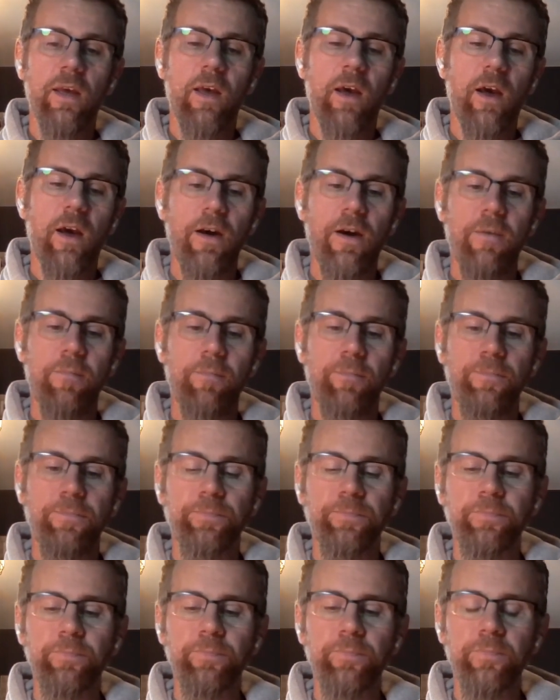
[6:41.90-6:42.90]

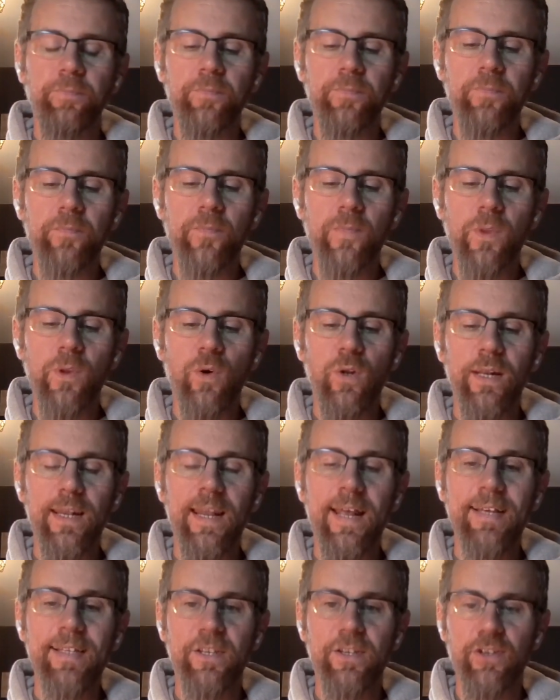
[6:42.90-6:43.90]
or
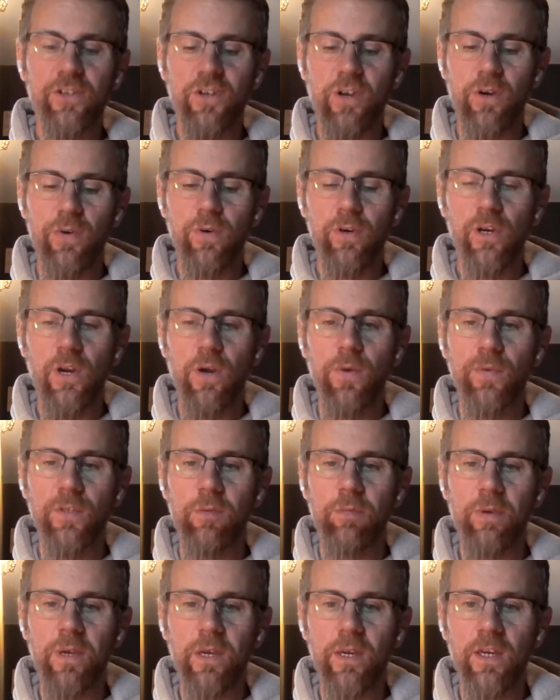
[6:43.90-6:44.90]
lesser so going to
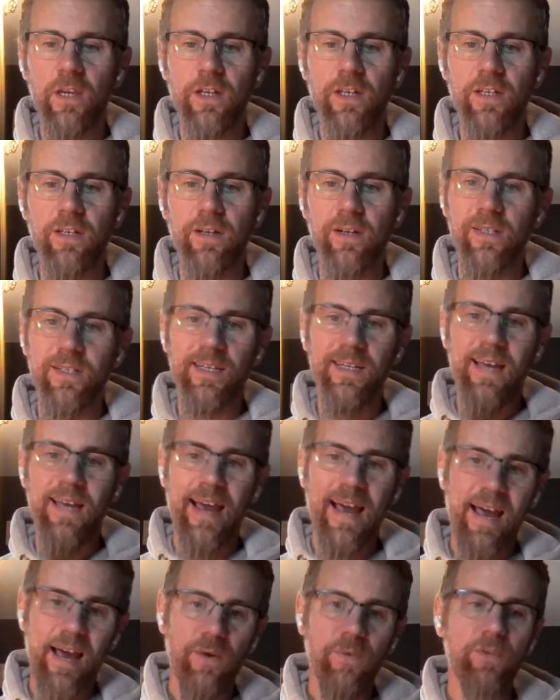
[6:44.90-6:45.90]
be conducted
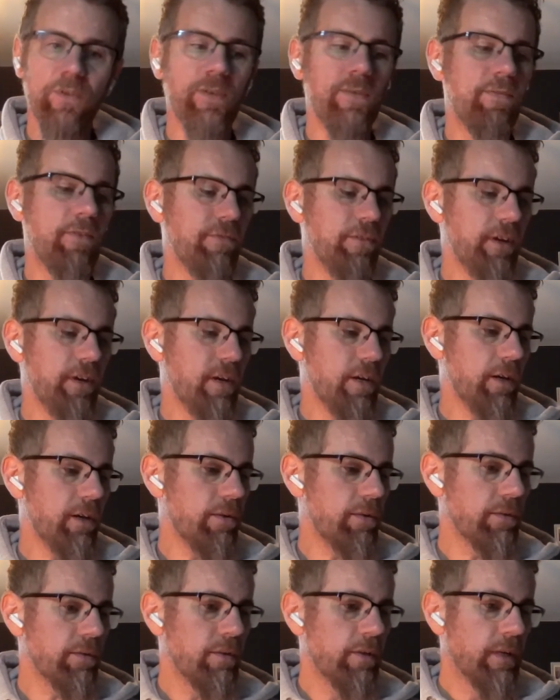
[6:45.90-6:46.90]
out of the
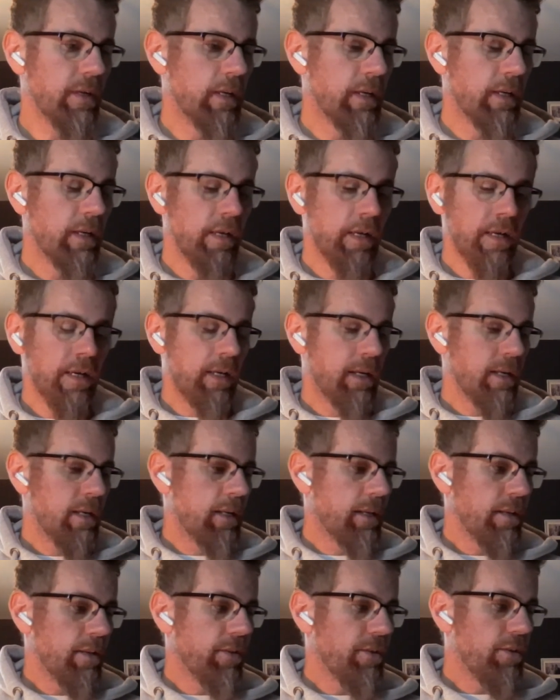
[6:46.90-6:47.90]
vehicle.
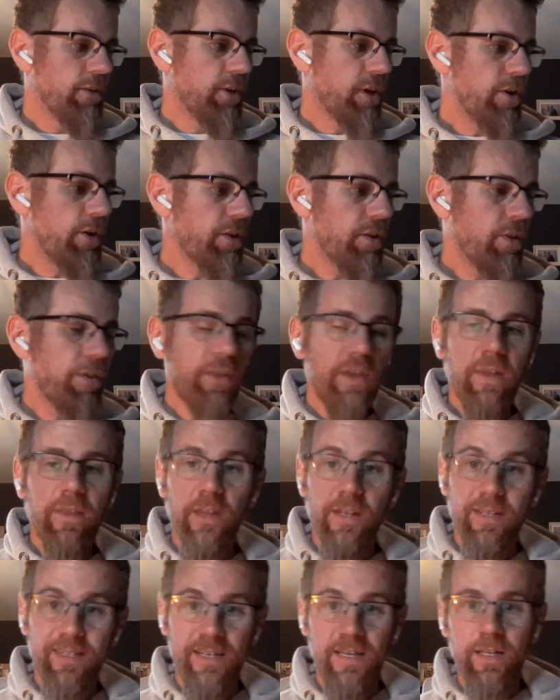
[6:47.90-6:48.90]
The only other thing
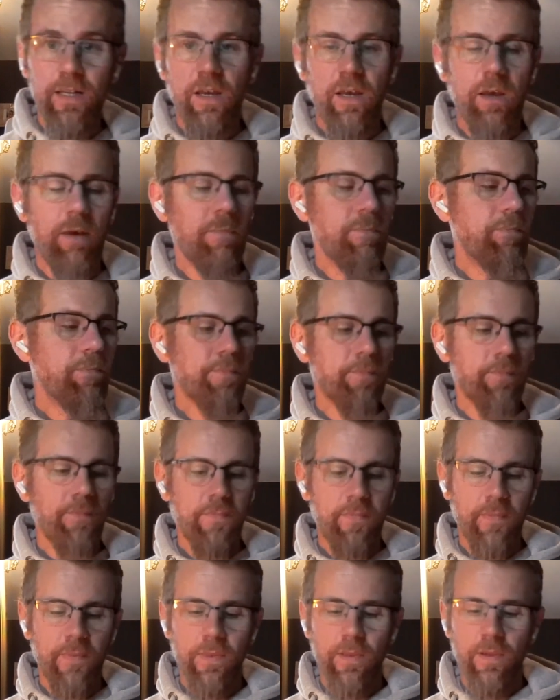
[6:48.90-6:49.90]
that did come
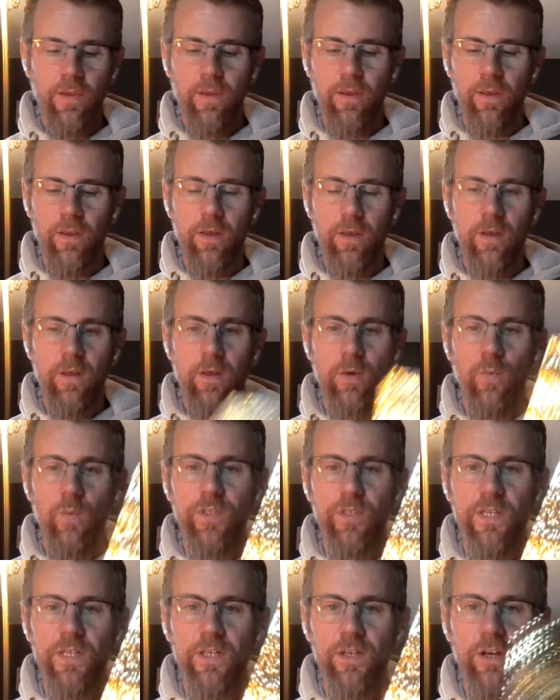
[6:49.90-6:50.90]
was
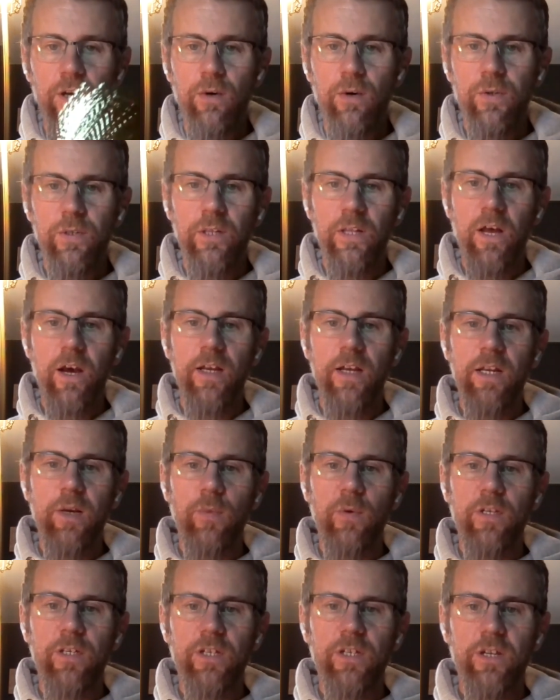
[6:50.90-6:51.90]
this gold liner,
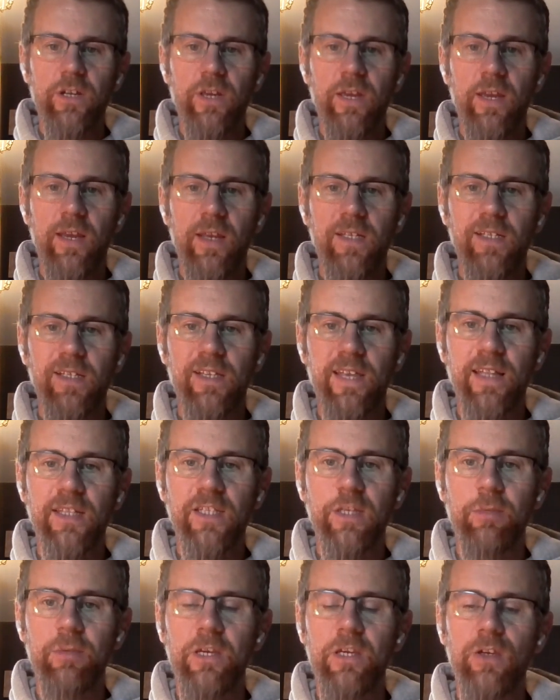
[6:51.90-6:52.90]
which is said
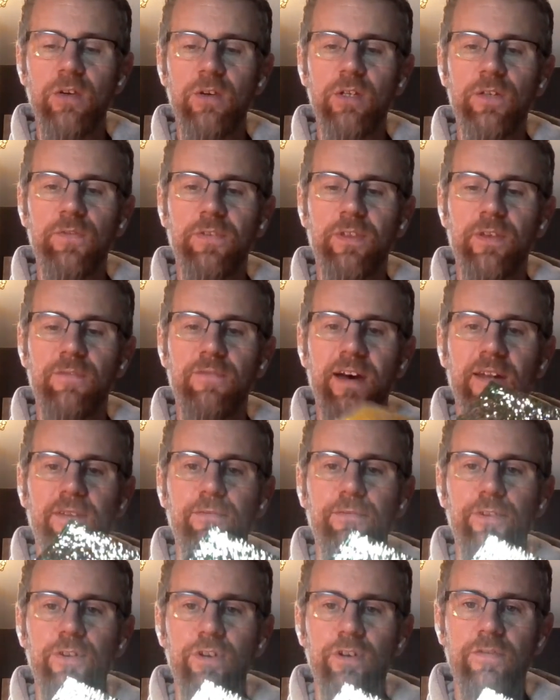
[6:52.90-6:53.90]
to be used for the van
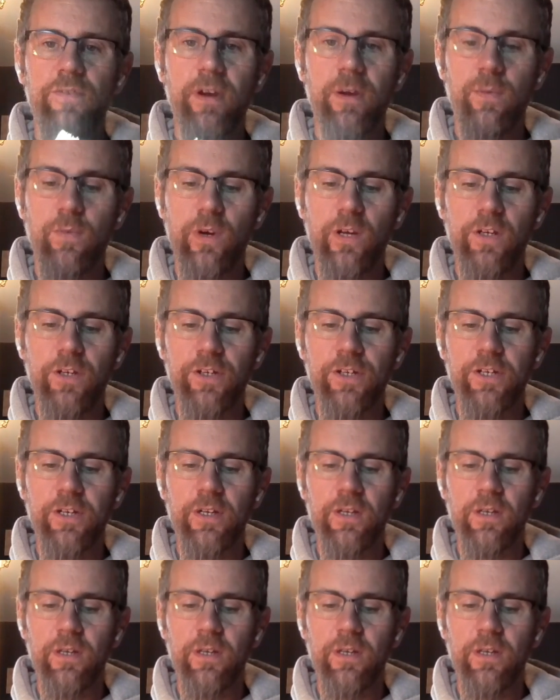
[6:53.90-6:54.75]
flooring, which